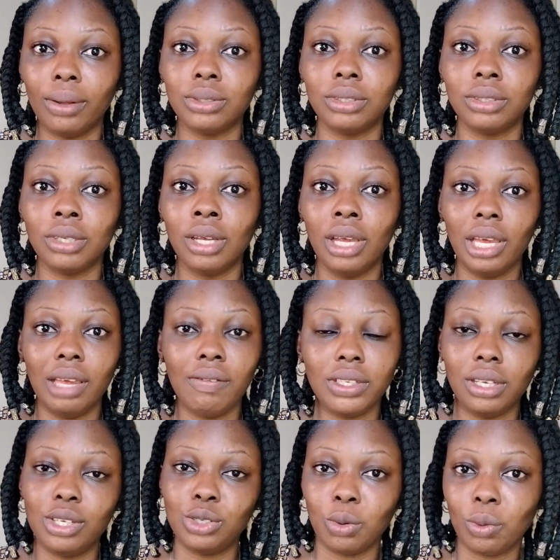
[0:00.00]
hair ventilation
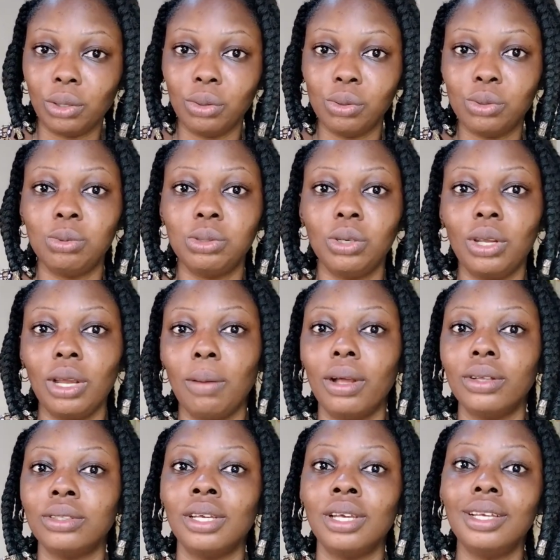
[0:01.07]
102. We'll be talking about
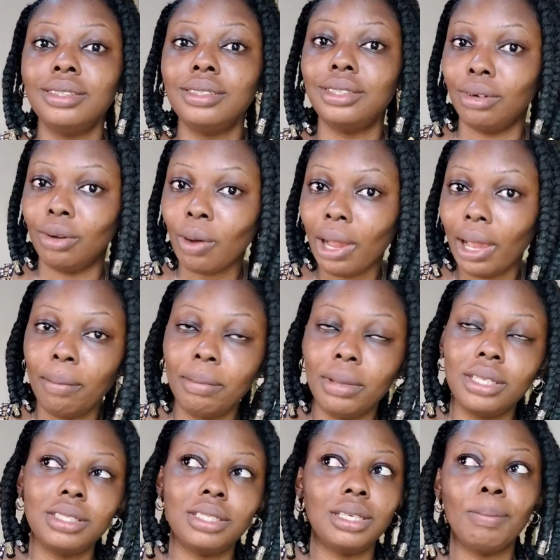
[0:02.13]
the requirements, the
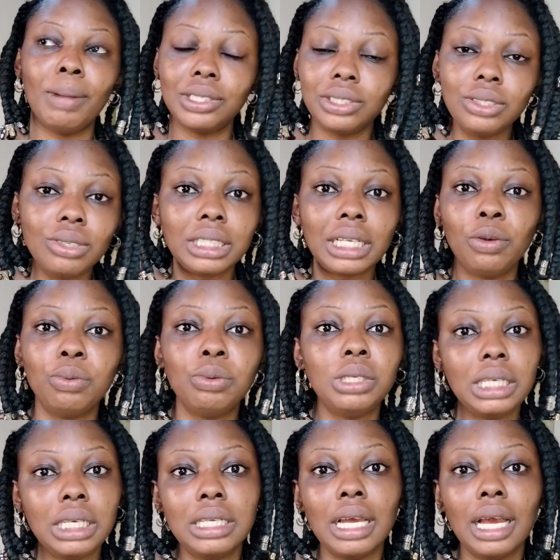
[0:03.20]
materials that you will need
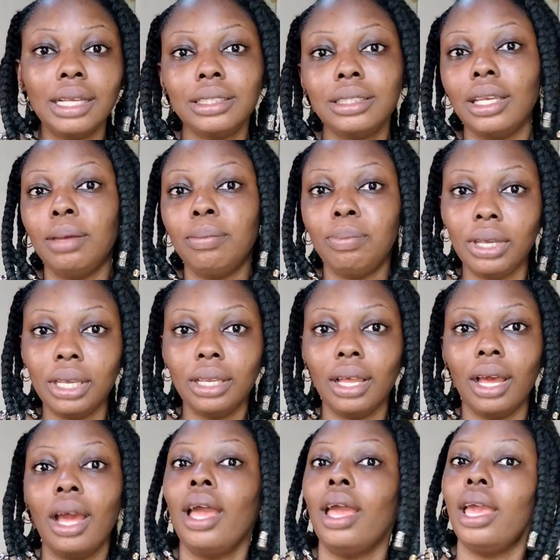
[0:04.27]
as a beginner hair
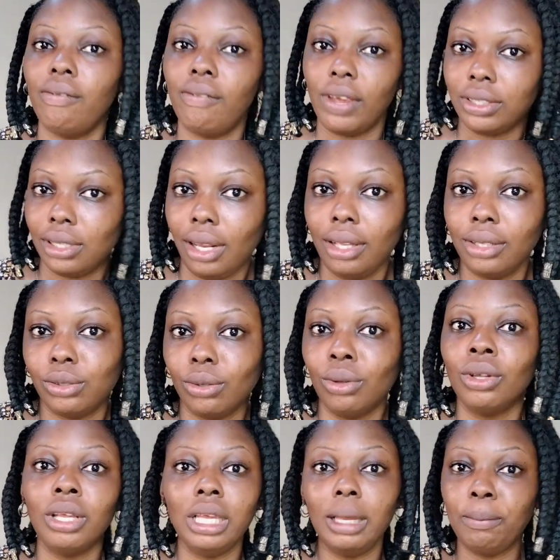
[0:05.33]
ventilator,
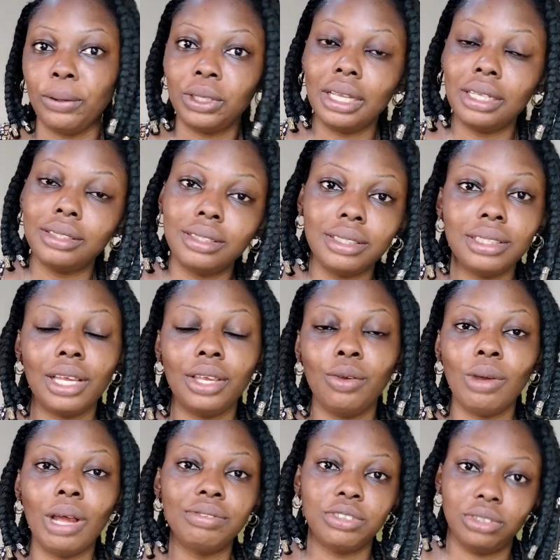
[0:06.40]
important things that you have to
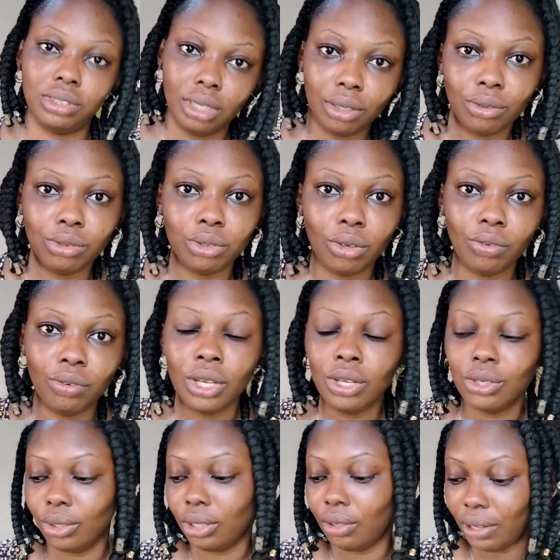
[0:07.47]
take note of. So the
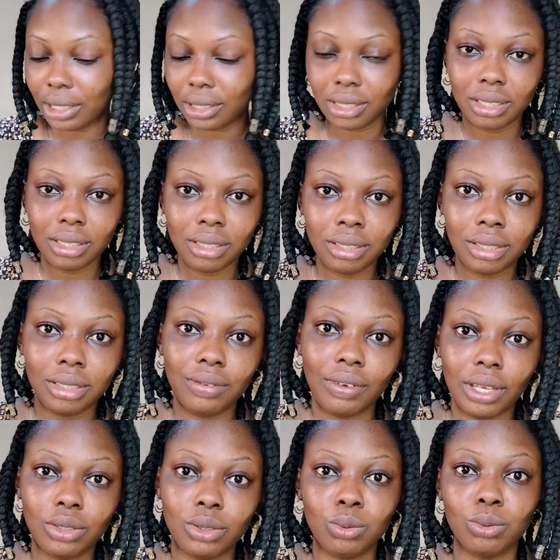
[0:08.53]
first things first, we'll
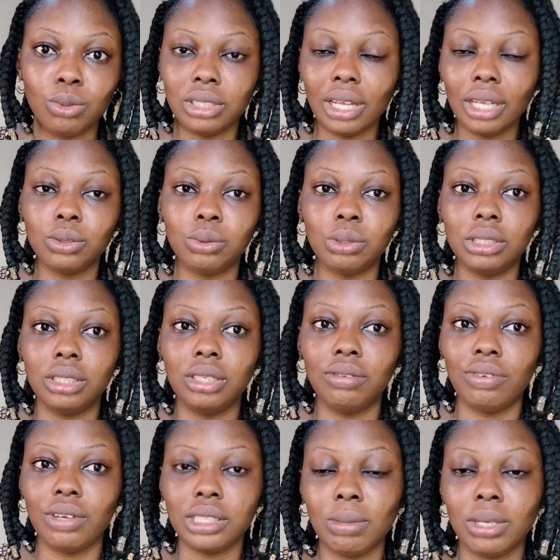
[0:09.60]
start with the first
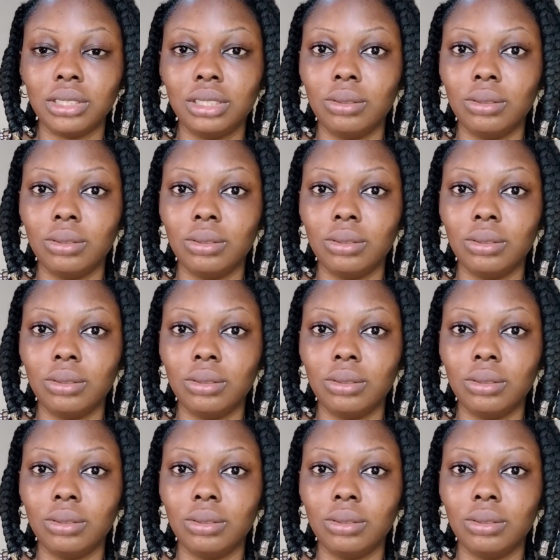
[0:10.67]
material.